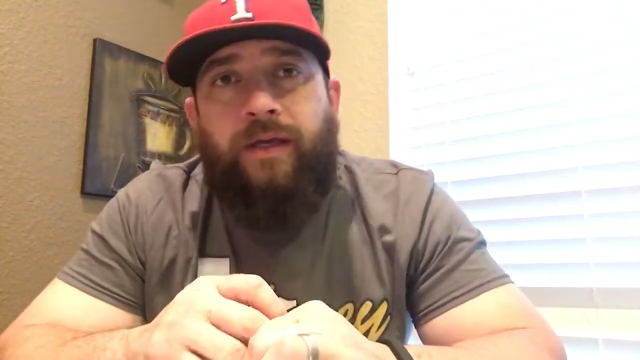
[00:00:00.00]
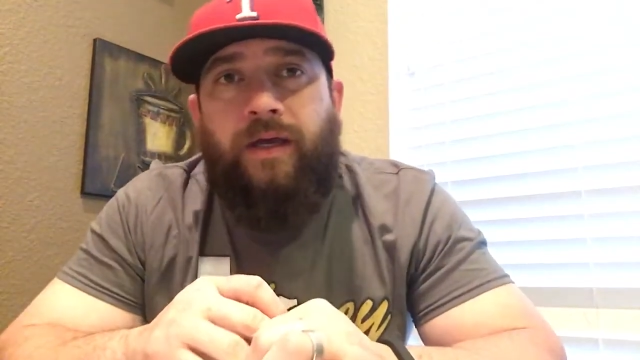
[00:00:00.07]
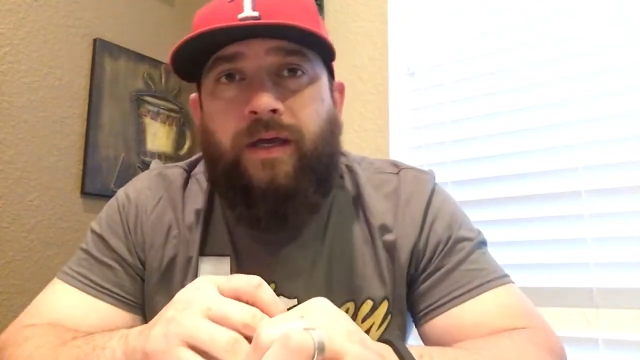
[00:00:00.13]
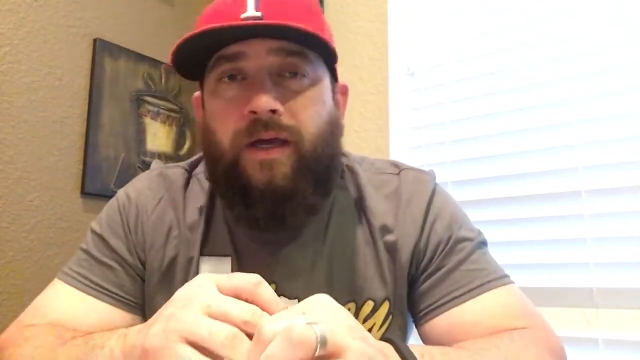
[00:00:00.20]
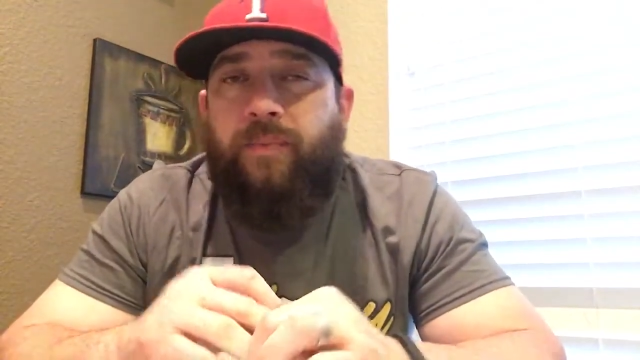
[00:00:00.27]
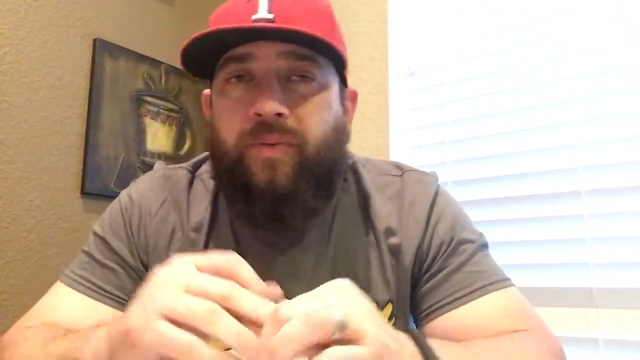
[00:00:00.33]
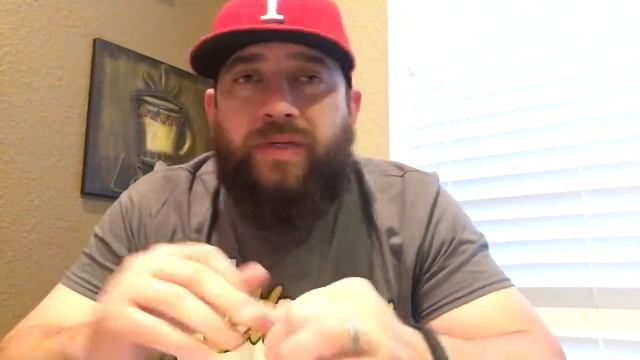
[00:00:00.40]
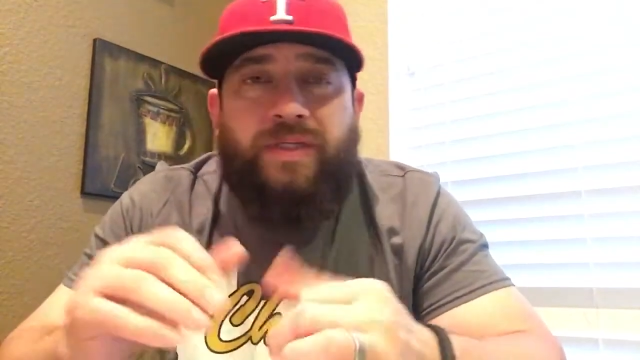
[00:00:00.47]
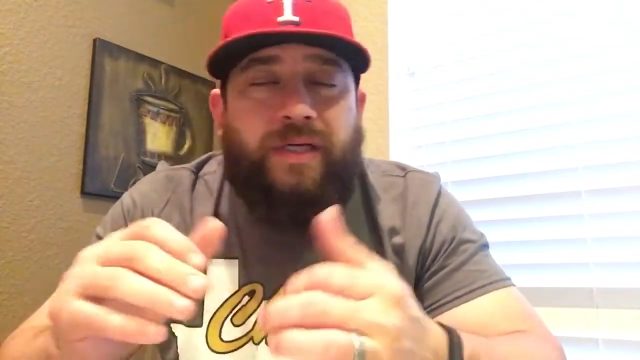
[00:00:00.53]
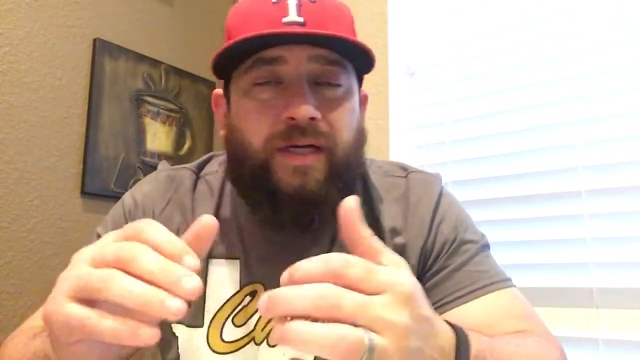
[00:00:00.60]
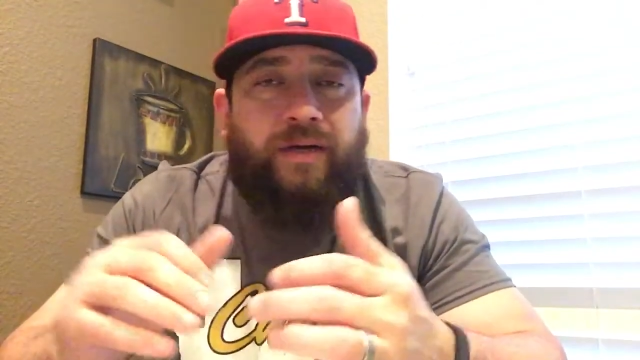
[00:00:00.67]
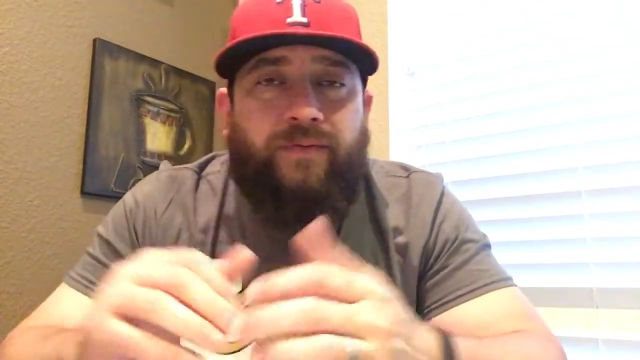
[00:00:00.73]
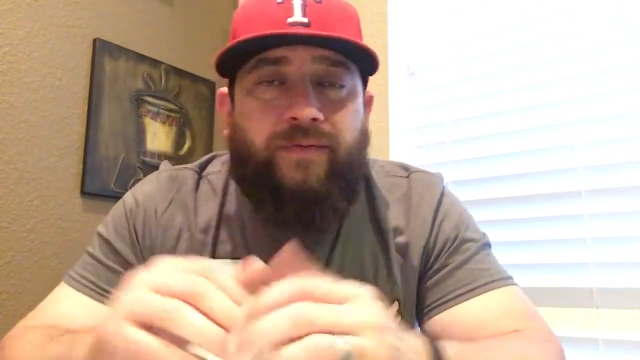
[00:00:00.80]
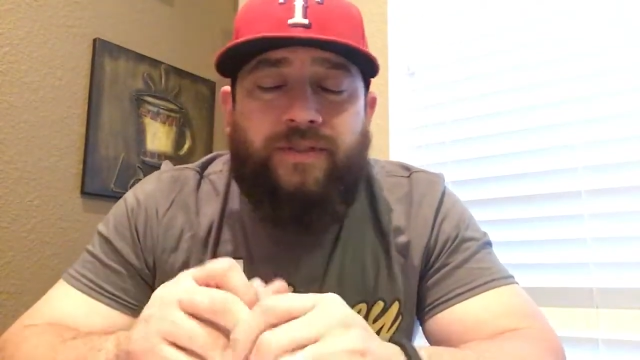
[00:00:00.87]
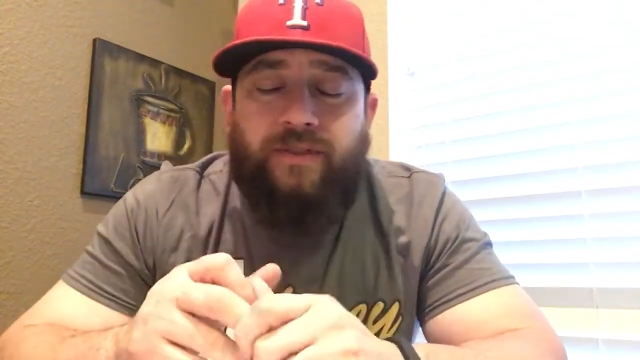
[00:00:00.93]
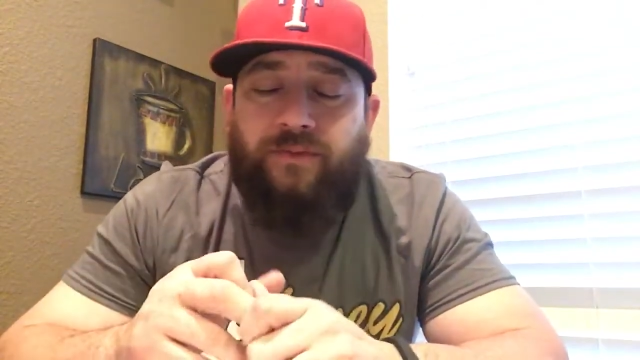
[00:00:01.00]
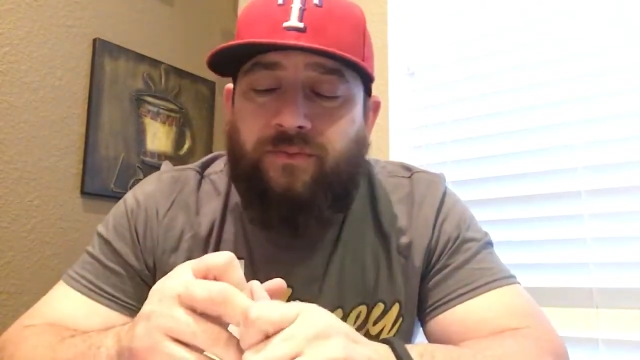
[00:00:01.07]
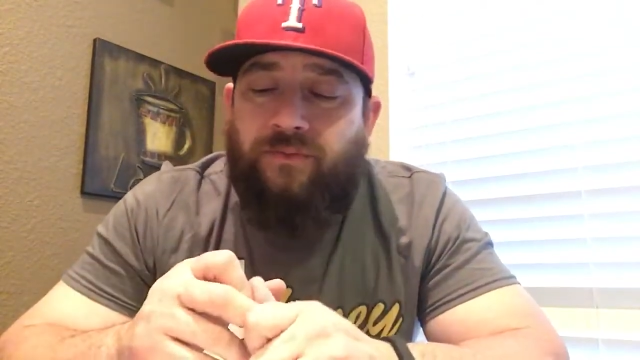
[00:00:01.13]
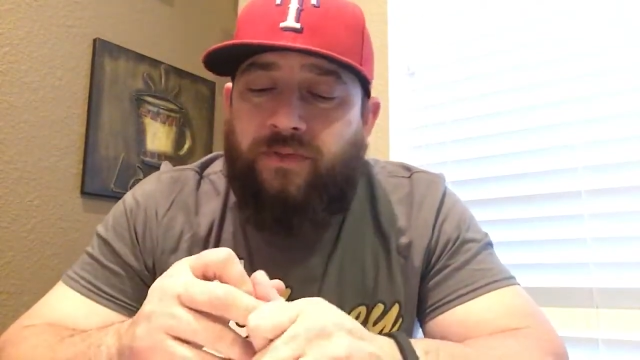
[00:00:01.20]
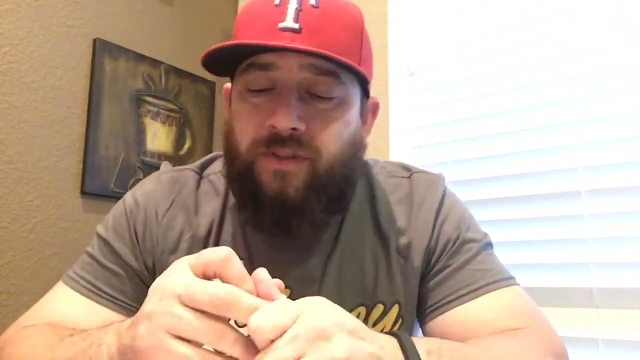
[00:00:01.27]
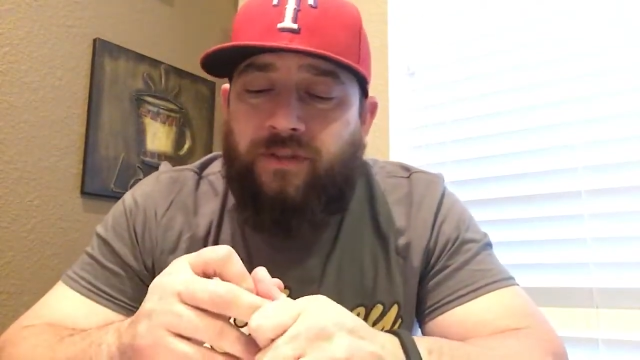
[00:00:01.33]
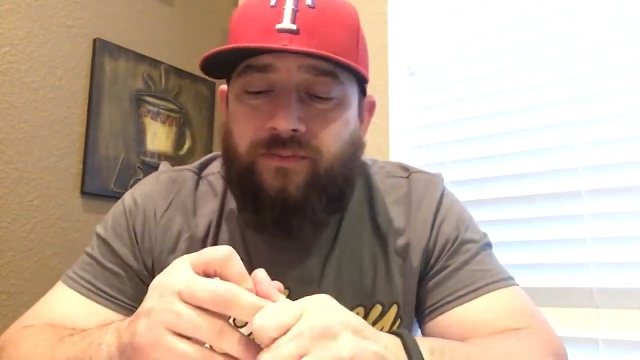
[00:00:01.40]
I appreciate every single
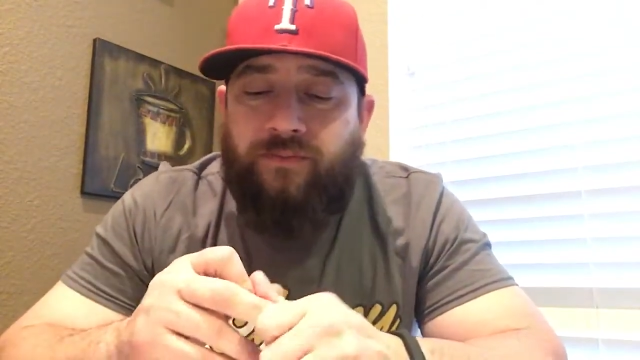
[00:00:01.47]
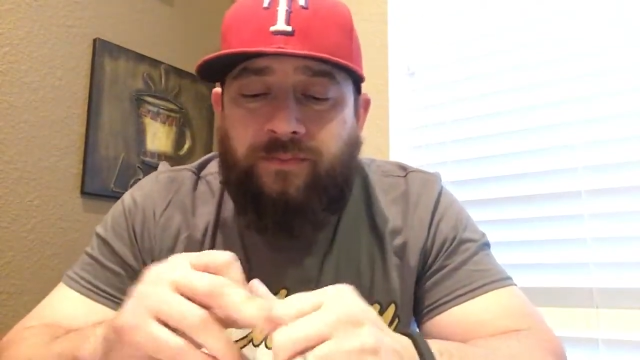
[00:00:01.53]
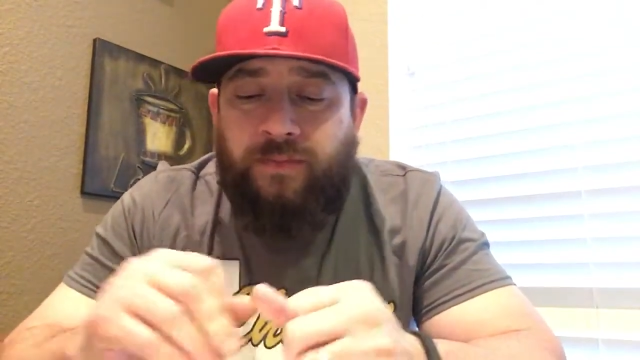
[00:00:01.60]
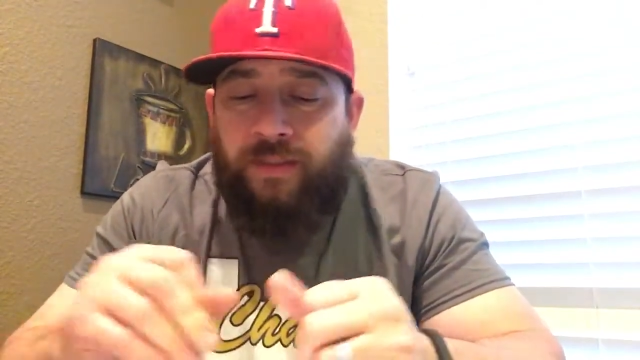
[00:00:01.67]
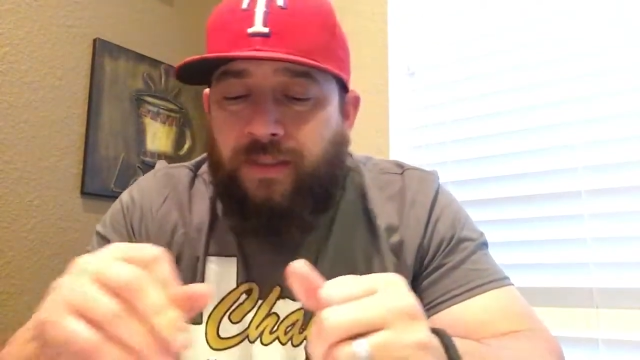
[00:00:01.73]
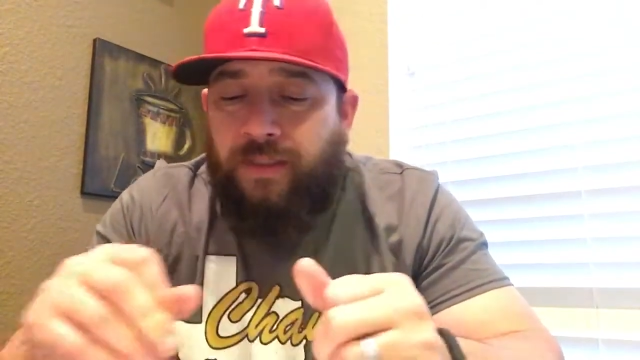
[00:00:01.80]
one of them.